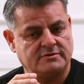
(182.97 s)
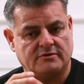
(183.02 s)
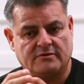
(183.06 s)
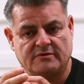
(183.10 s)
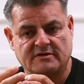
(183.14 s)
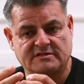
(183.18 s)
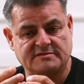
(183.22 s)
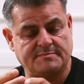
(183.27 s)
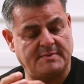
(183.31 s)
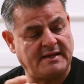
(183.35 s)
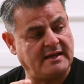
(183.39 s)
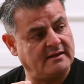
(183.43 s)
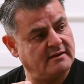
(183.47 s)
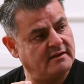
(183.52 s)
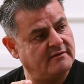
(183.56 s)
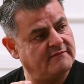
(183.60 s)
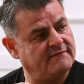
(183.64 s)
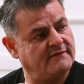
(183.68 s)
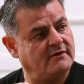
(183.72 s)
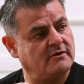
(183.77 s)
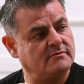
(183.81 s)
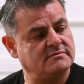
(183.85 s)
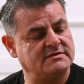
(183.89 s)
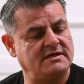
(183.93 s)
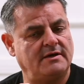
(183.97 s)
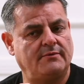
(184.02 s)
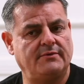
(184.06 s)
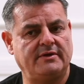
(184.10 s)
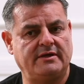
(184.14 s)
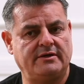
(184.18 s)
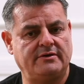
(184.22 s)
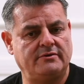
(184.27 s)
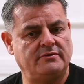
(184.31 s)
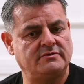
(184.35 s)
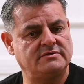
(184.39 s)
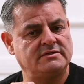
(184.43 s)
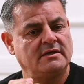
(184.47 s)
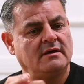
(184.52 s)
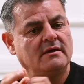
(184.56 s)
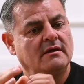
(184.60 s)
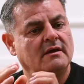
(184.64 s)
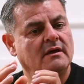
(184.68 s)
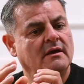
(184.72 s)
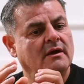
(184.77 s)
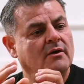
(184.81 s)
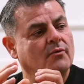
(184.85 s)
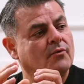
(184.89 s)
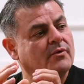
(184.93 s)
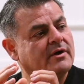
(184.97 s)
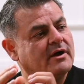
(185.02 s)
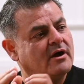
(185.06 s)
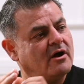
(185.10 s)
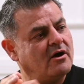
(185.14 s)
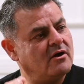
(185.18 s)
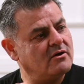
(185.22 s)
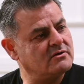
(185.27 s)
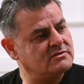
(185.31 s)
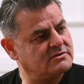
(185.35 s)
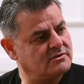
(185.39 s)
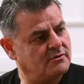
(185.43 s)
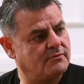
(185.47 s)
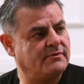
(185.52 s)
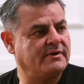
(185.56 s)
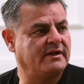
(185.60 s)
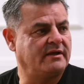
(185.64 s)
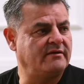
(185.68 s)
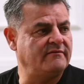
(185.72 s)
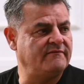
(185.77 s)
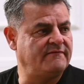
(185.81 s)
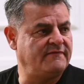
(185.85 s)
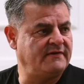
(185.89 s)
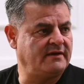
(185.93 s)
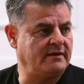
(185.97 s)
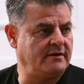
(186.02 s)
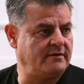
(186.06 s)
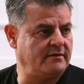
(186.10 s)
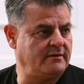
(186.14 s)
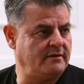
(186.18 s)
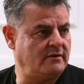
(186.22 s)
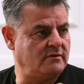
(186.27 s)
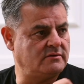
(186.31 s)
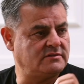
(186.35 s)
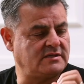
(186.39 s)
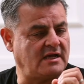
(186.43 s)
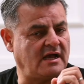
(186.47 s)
or expanding foams that we use, we also reconfigured those.